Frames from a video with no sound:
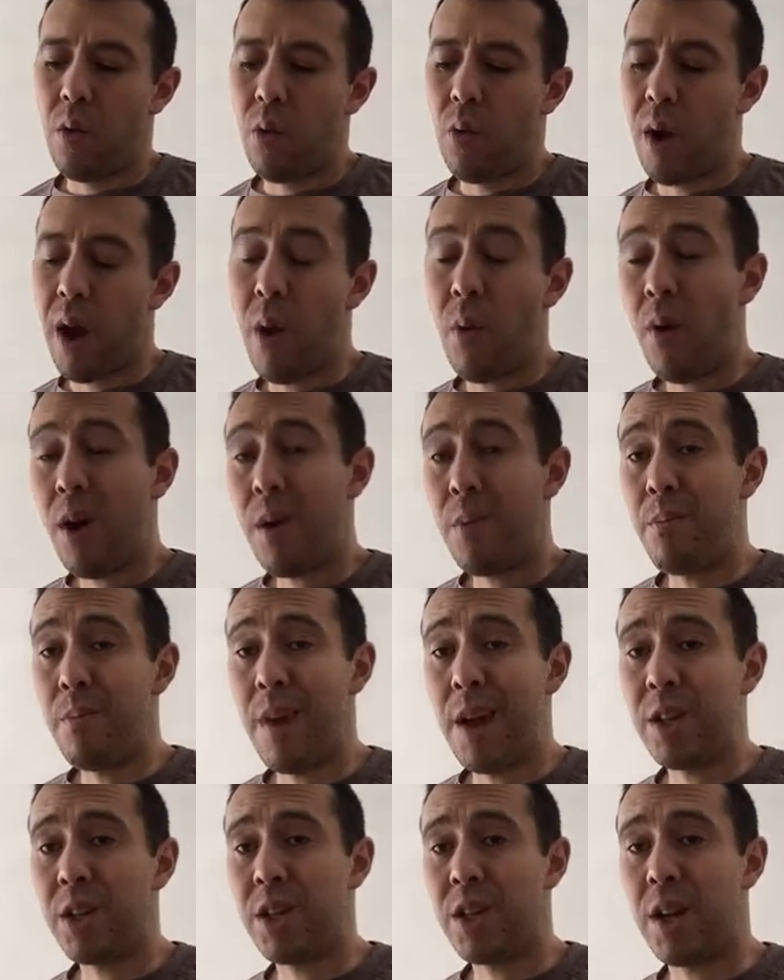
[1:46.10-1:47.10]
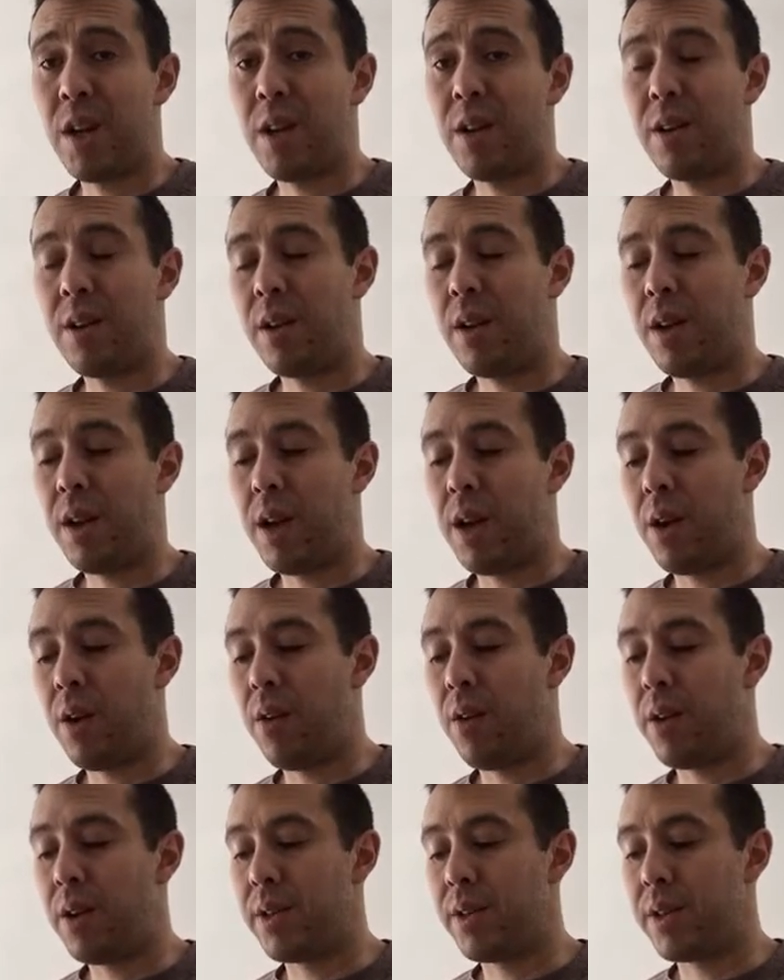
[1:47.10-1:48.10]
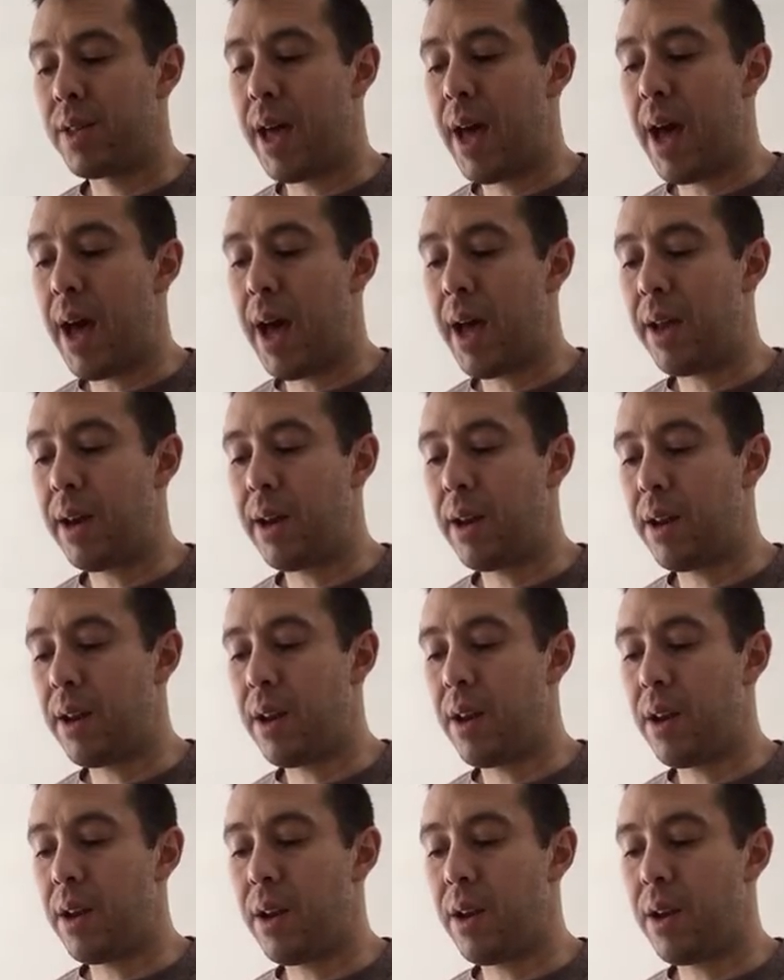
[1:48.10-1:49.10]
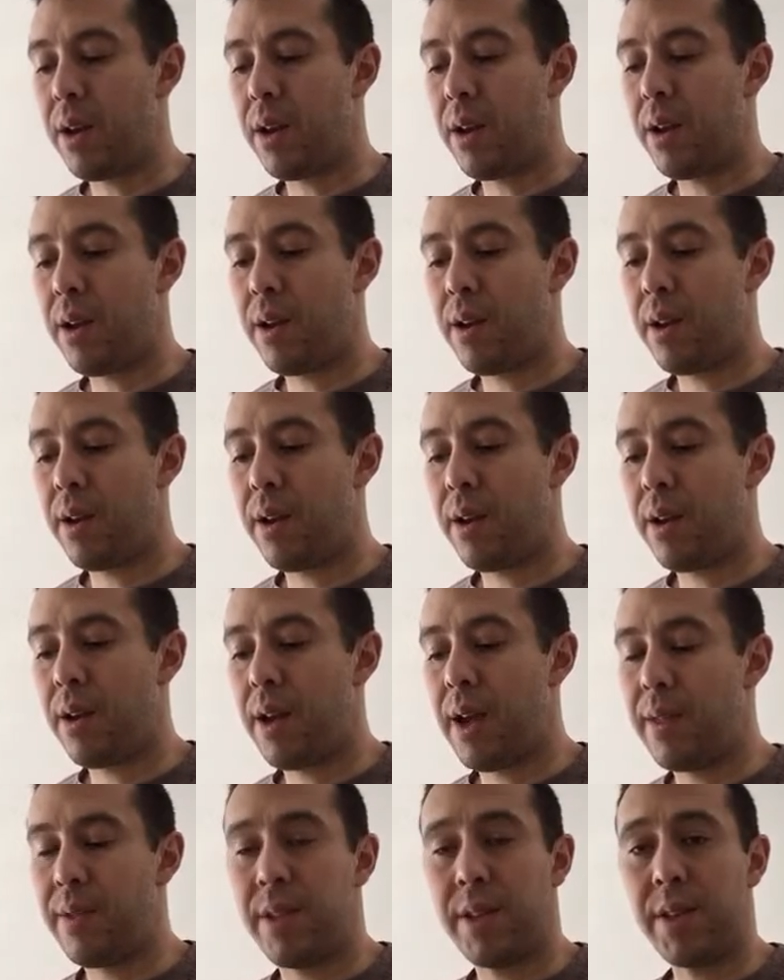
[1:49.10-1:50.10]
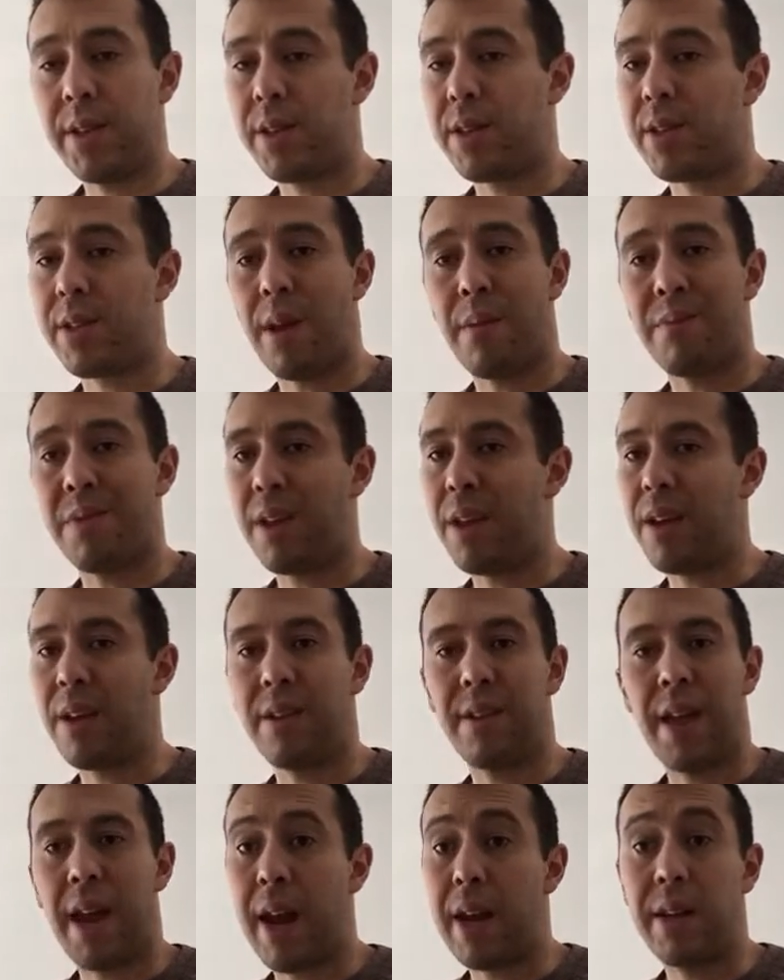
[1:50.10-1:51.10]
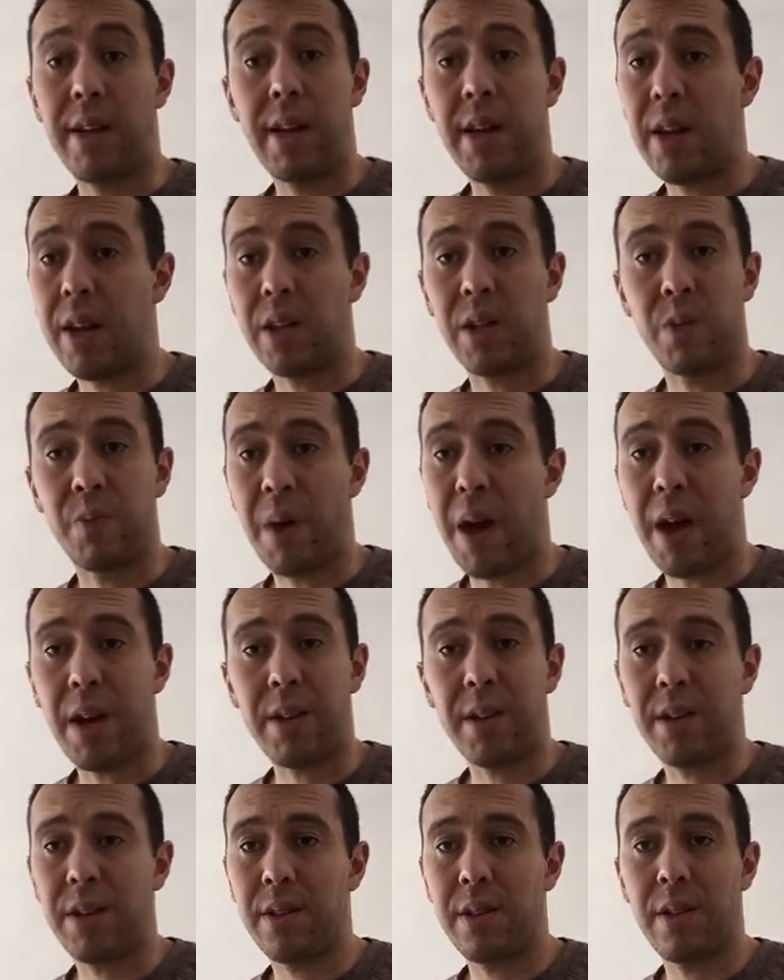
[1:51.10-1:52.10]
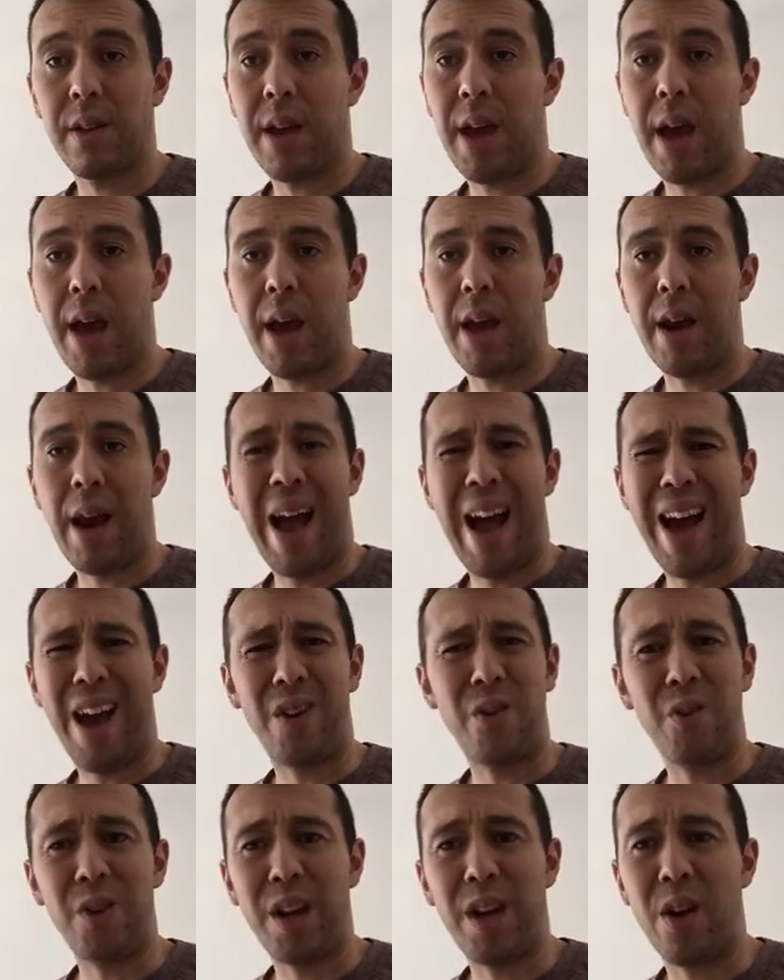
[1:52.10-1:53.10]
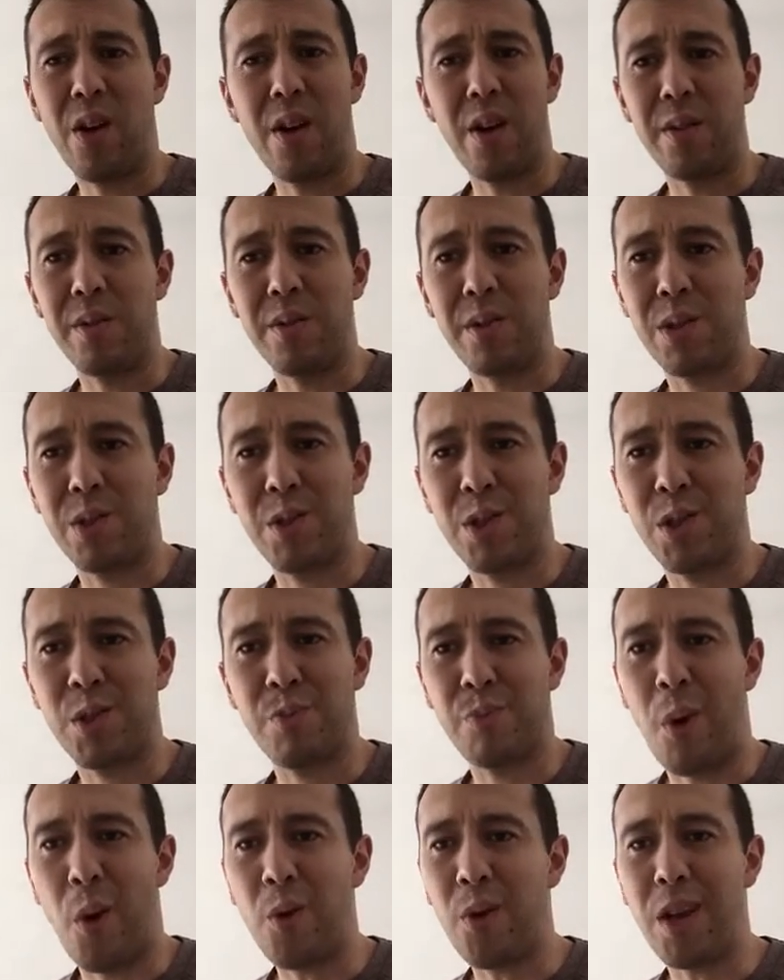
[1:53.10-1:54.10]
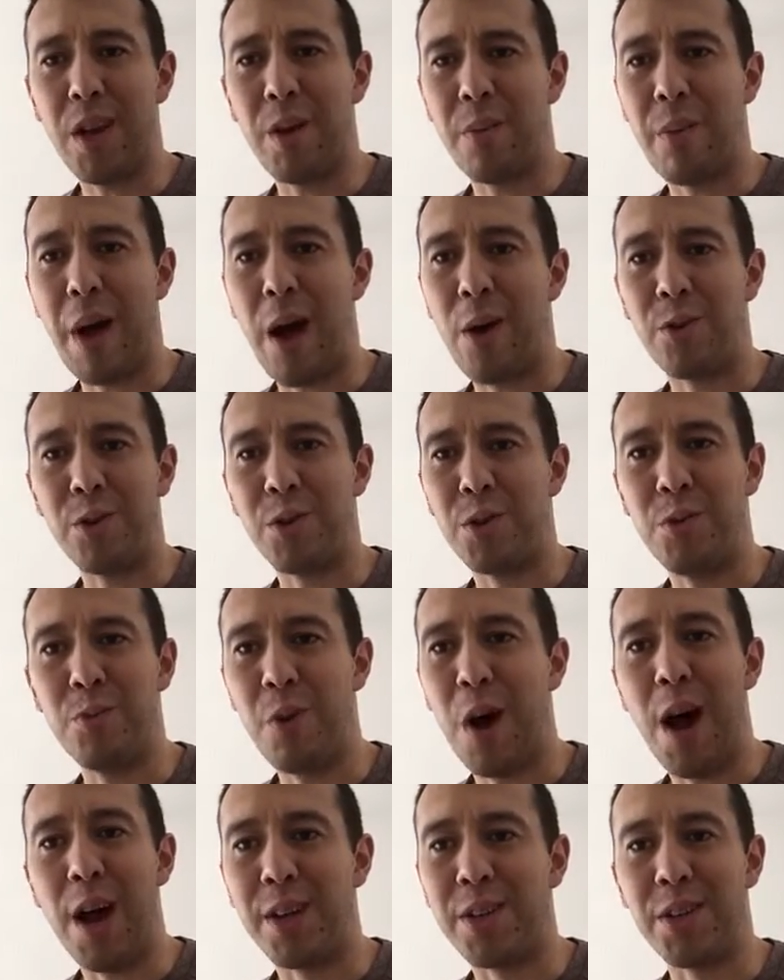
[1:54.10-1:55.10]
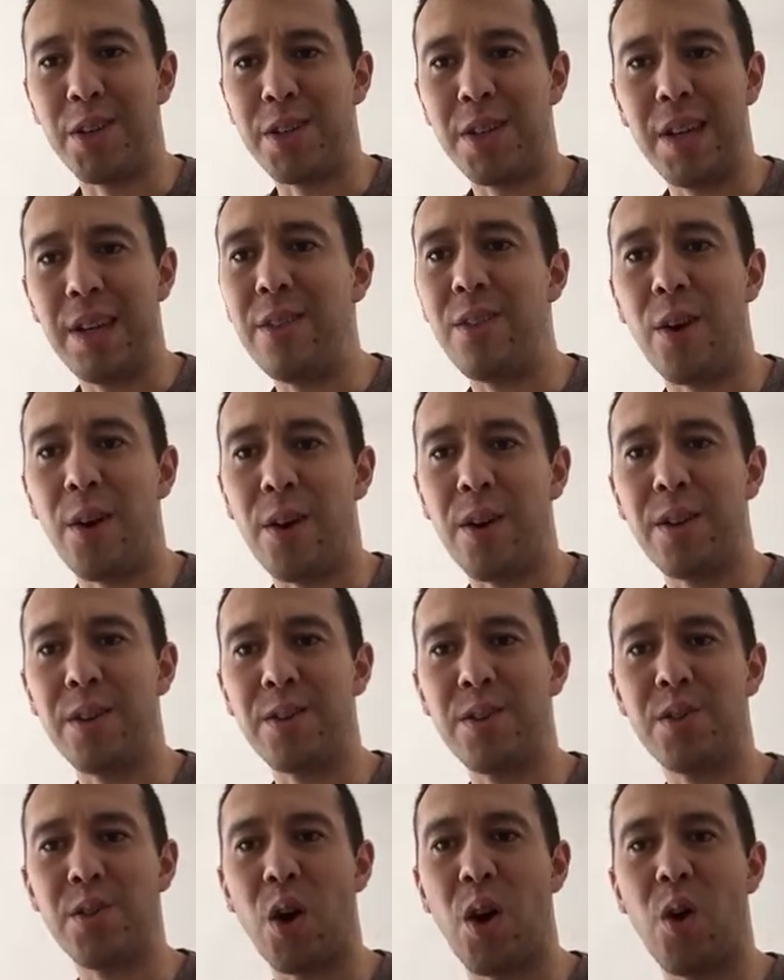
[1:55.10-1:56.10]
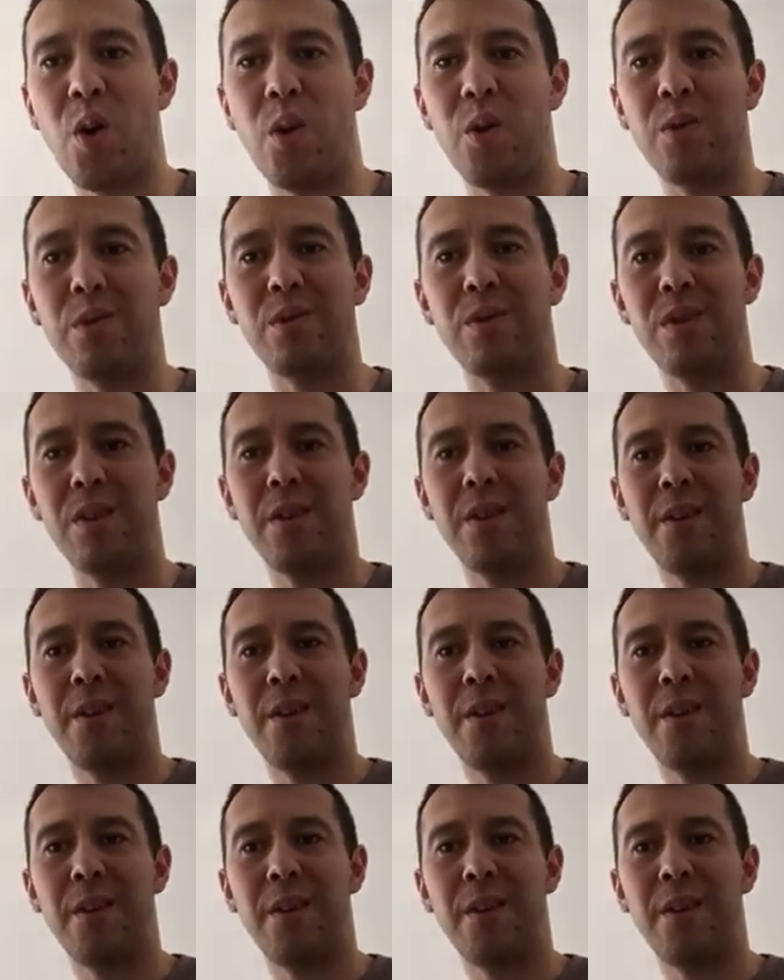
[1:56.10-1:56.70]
what I want to mention here is that, and this is something that I didn't expect, and I don't hear it spoken about too much either. So